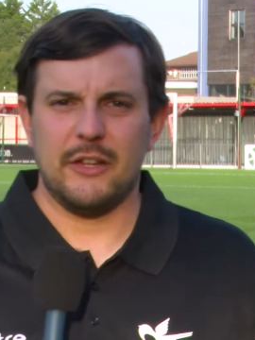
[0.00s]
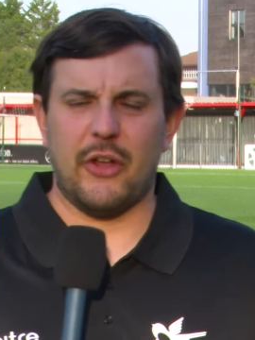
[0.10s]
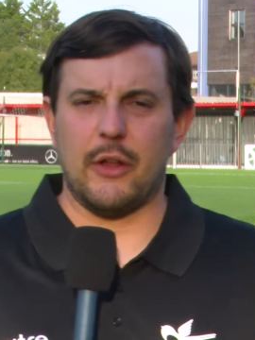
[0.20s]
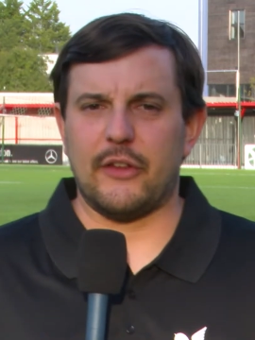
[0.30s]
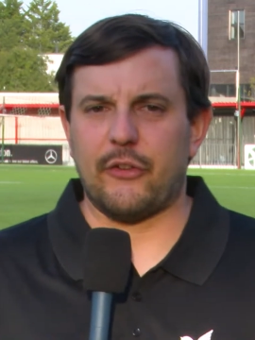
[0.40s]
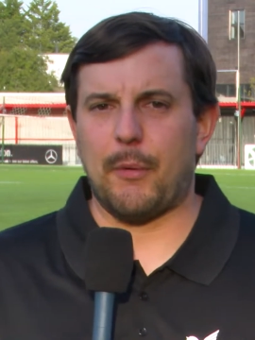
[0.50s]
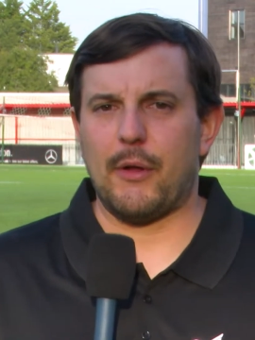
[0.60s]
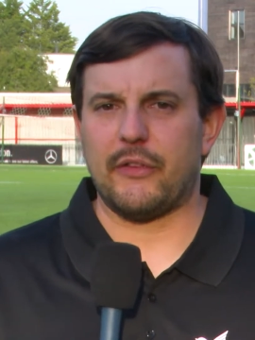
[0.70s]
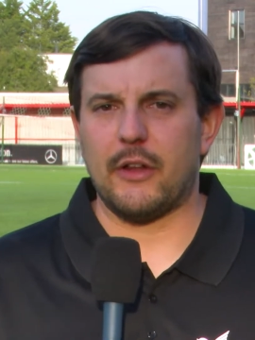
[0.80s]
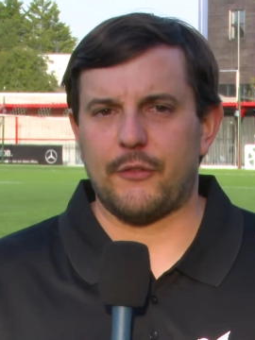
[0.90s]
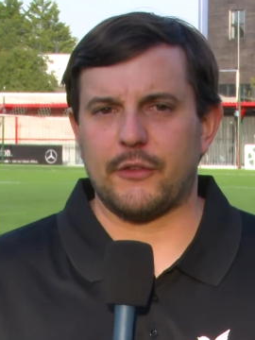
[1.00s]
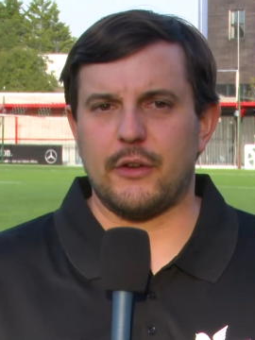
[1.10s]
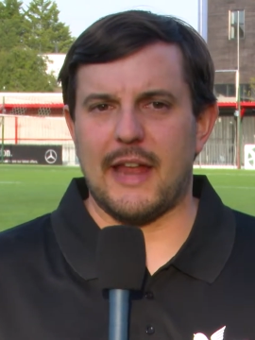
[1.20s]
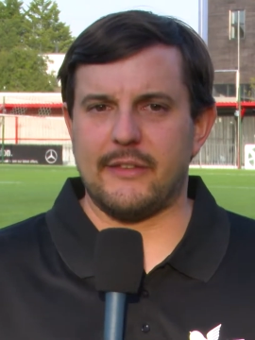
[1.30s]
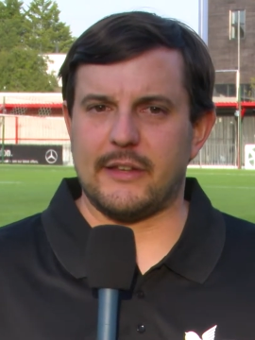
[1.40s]
So a disappointing
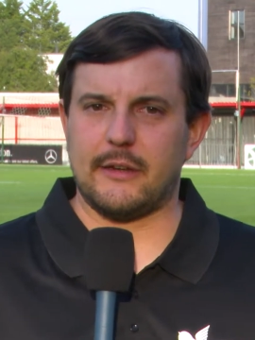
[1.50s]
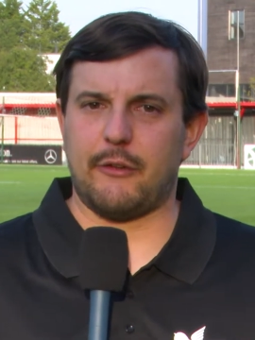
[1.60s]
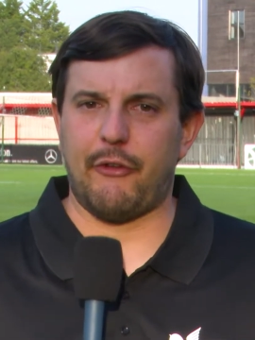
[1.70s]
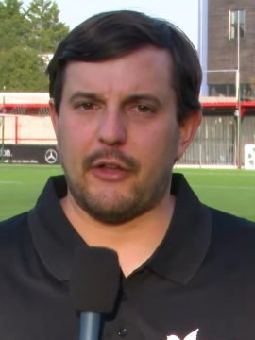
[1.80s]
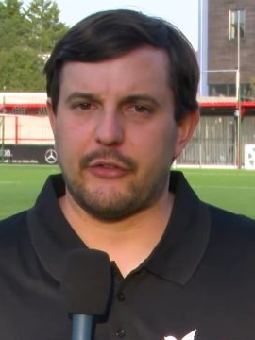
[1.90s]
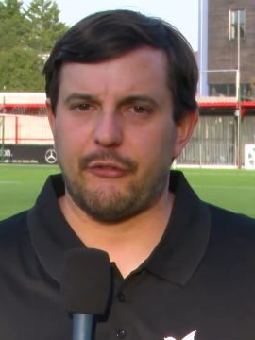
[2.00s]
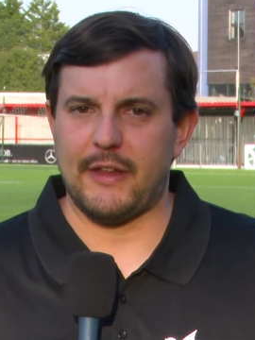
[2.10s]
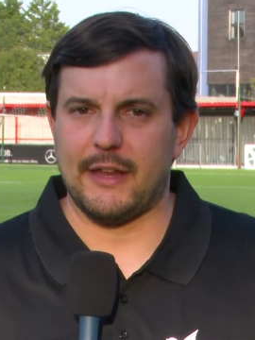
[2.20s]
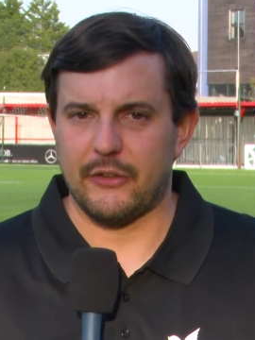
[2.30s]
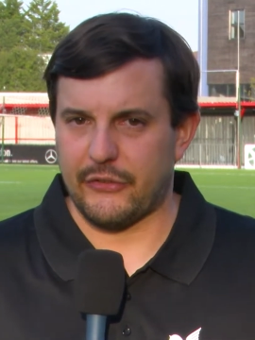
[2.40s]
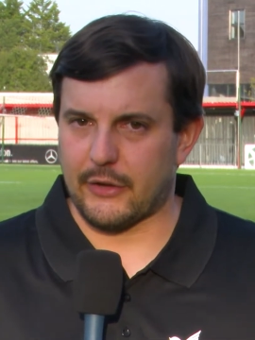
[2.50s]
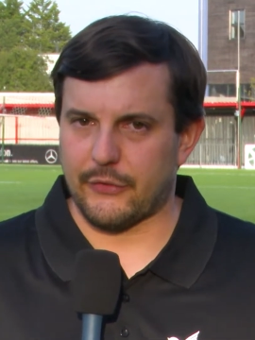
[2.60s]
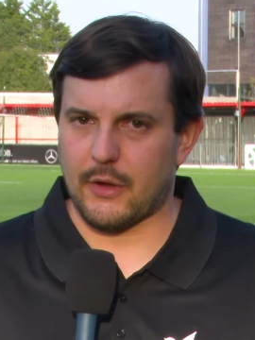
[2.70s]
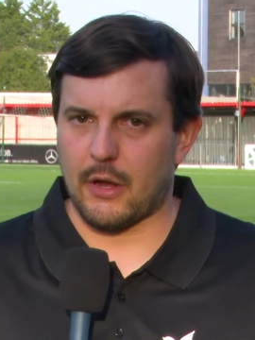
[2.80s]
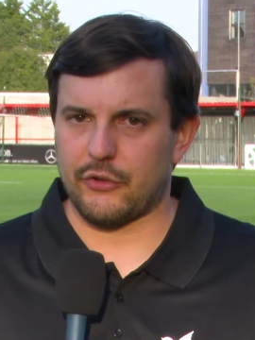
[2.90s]
afternoon ended in a first defeat in
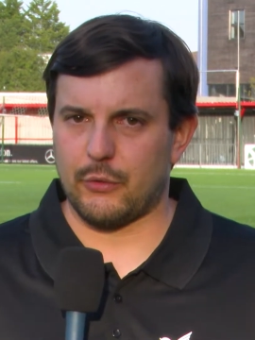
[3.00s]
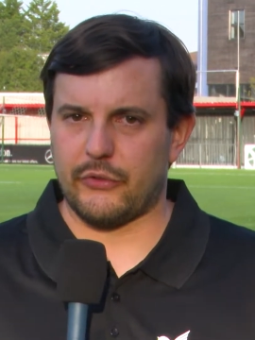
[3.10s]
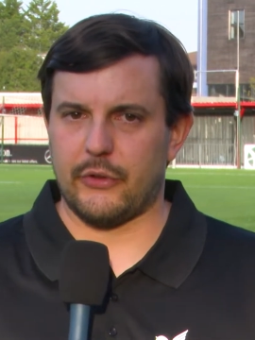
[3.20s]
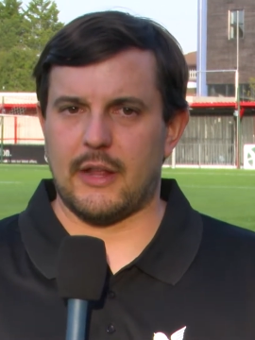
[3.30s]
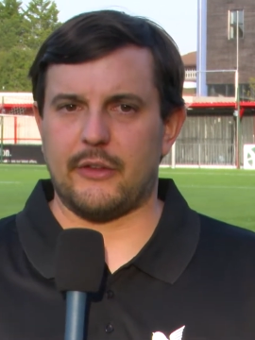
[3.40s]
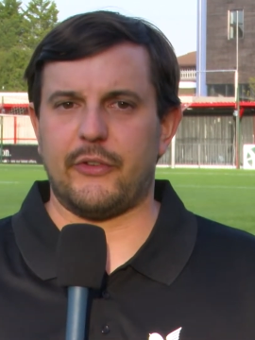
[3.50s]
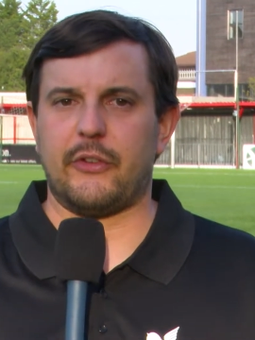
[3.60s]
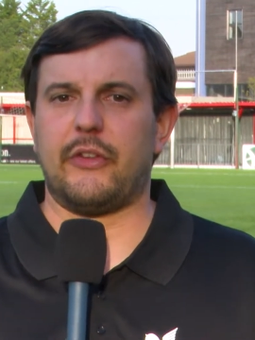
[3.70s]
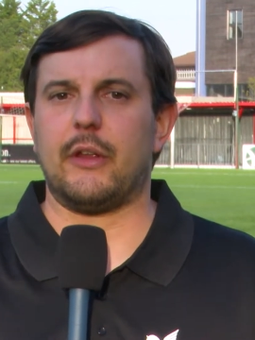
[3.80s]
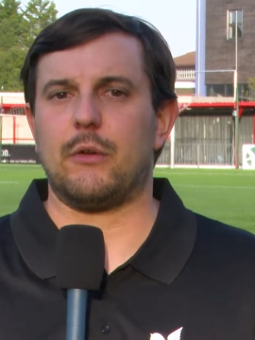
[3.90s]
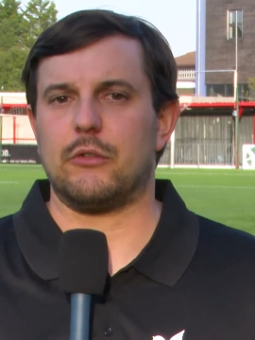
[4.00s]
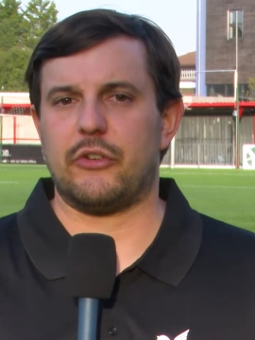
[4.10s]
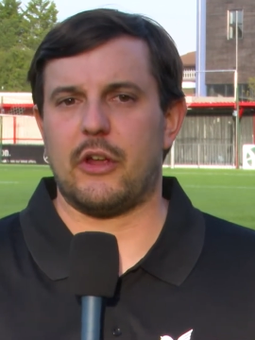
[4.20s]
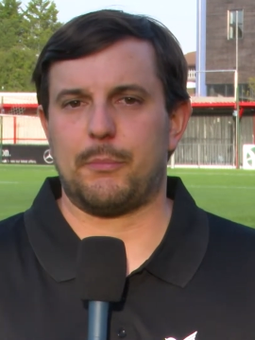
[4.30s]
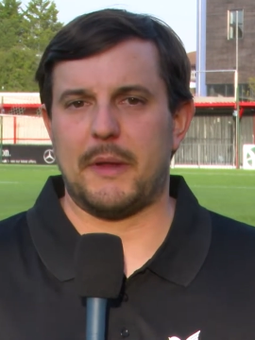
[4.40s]
six for Carshalton as visiting
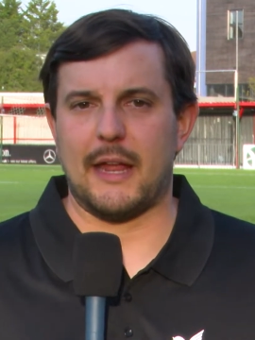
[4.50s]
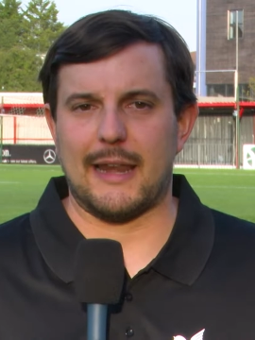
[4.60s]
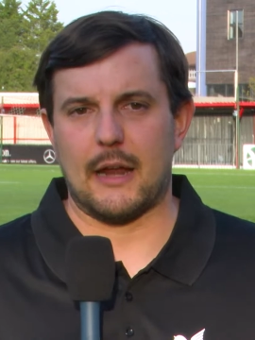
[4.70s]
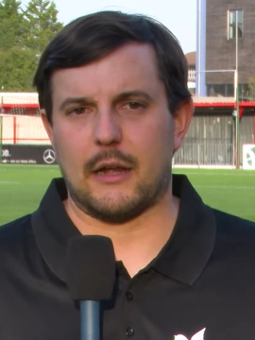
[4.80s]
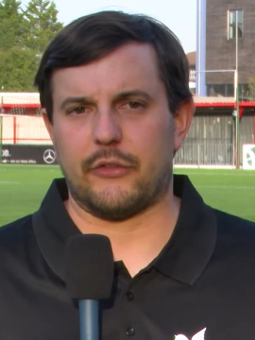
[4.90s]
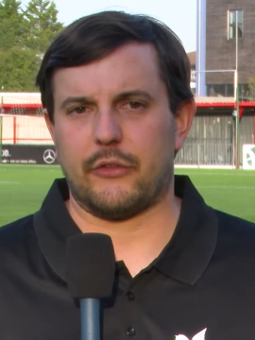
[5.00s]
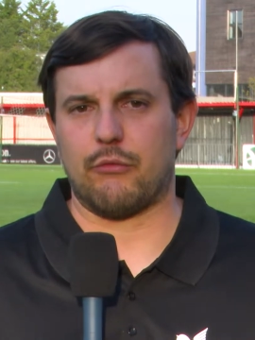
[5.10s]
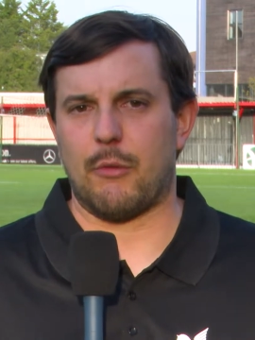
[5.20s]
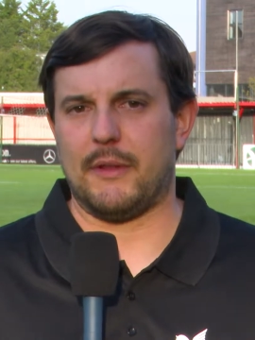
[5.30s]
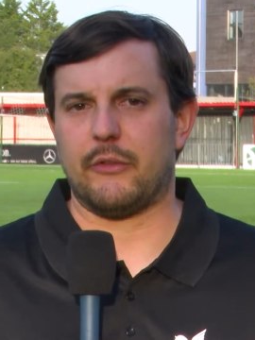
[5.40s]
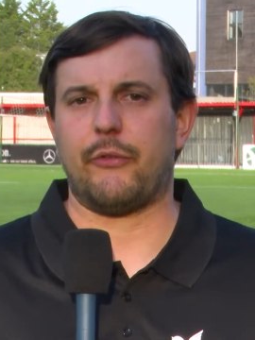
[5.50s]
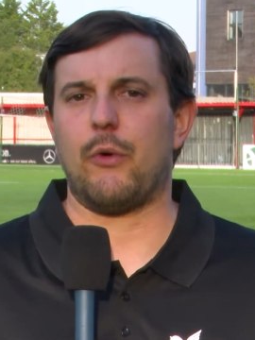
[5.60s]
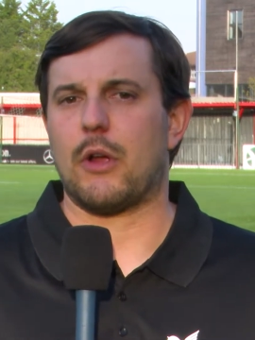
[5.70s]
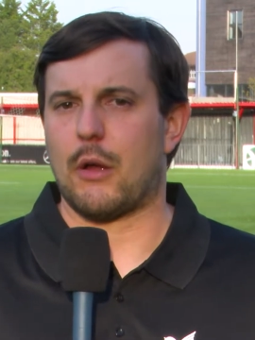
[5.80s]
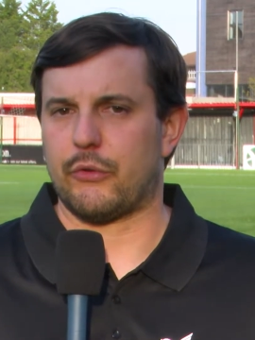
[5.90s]
Hornchurch beat a lacklustre Robins
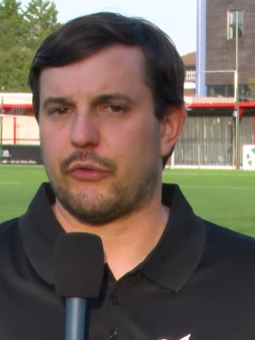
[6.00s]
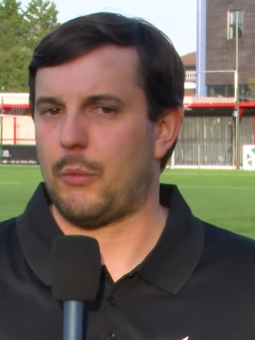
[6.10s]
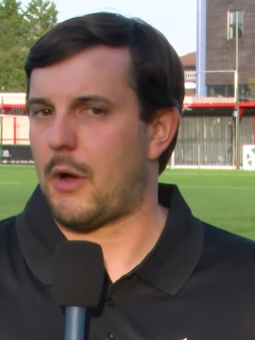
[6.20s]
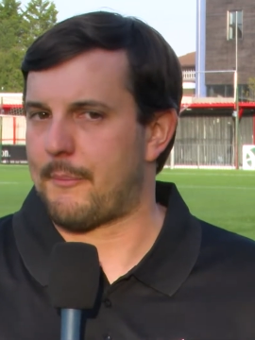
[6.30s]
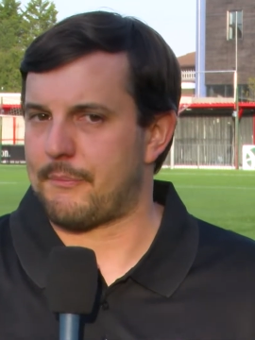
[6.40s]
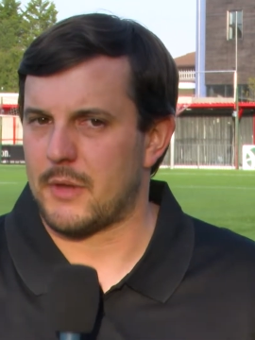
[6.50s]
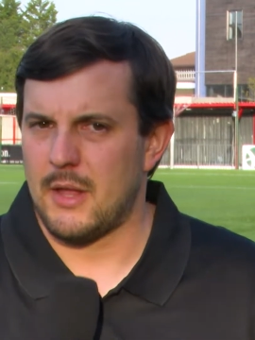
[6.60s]
4-1.